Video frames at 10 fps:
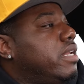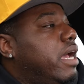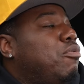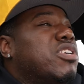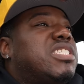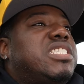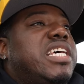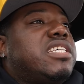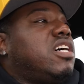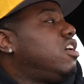That was
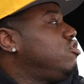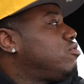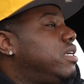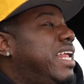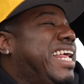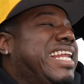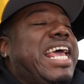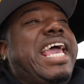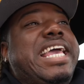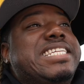
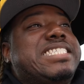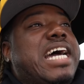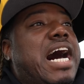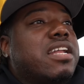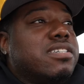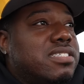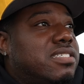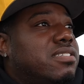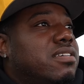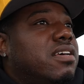
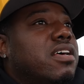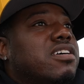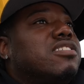$608.